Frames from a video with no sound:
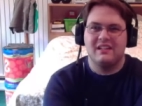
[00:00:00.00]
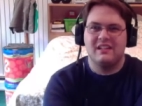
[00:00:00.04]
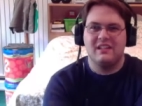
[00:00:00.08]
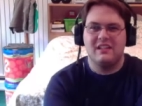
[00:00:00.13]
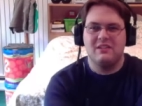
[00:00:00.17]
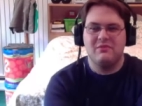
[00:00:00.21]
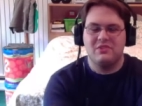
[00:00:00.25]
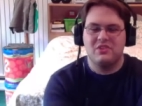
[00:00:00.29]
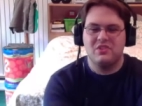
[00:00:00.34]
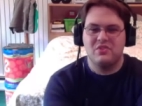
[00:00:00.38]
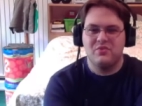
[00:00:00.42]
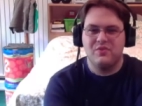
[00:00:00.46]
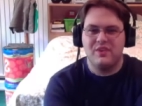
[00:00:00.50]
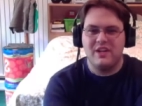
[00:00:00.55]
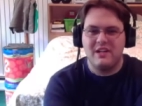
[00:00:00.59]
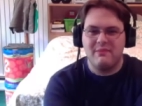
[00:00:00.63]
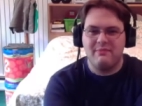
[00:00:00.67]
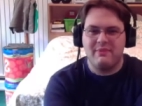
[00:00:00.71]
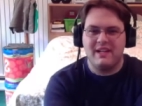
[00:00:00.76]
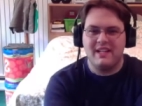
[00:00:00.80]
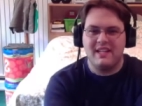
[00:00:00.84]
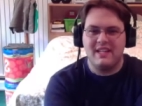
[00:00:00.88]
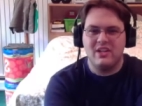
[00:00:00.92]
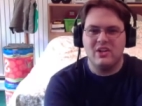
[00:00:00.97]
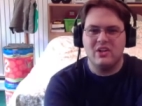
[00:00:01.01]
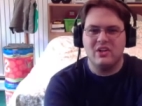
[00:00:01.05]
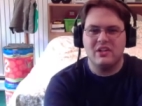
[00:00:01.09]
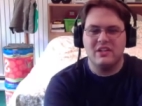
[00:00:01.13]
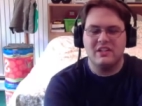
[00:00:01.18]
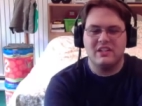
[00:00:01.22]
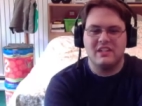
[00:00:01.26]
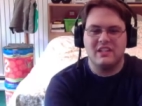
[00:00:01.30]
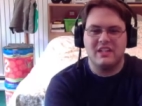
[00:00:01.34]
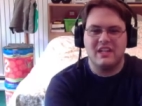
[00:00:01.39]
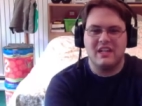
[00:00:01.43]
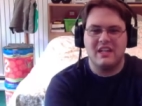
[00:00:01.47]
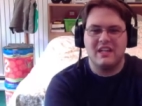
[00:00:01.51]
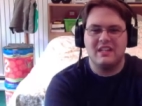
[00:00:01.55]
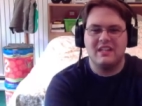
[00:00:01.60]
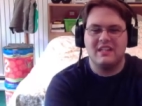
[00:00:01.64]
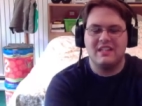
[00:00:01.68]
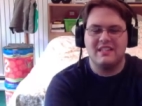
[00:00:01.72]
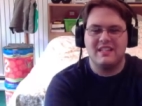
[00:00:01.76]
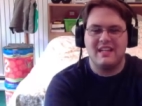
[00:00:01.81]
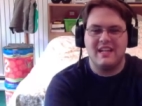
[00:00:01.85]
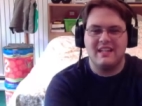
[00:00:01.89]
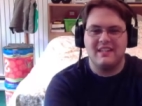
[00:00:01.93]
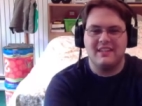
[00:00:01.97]
it was created by the Ark and
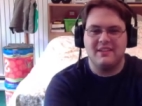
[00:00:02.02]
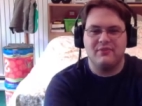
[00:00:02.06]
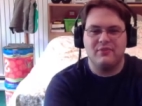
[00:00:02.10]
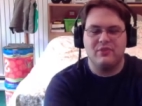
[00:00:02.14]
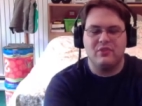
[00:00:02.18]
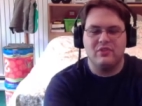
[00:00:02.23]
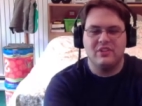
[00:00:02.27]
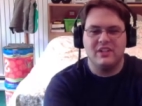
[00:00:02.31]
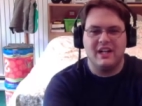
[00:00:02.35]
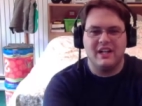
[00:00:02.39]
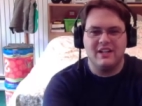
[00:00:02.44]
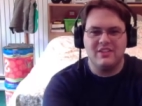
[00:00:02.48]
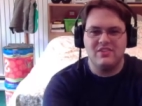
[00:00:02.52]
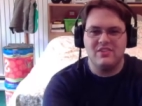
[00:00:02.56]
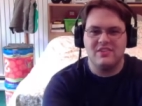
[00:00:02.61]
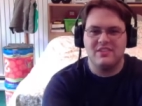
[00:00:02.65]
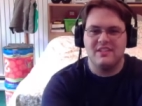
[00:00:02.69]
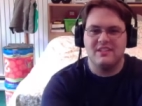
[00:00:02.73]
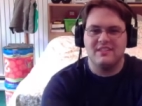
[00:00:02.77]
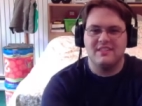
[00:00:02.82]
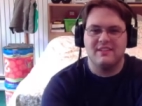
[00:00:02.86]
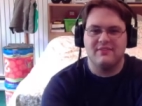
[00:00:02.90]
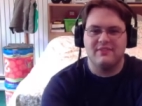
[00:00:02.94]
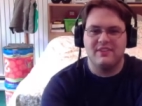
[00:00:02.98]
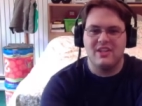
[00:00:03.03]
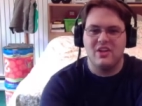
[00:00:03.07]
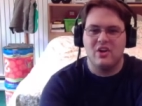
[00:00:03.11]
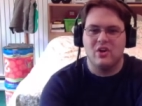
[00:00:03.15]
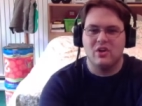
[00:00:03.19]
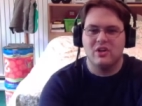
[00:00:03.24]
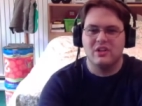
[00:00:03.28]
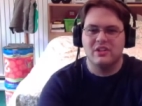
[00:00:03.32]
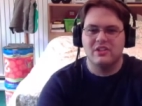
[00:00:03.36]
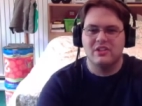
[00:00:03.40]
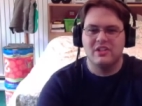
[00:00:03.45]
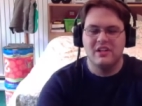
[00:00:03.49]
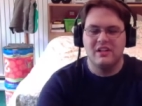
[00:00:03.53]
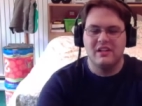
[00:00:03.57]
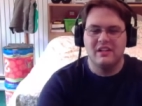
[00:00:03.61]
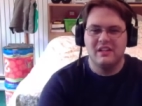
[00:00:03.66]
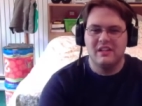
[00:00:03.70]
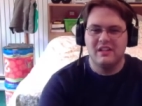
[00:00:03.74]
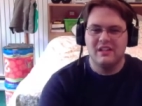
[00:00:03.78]
contained the full consciousness of the Ark.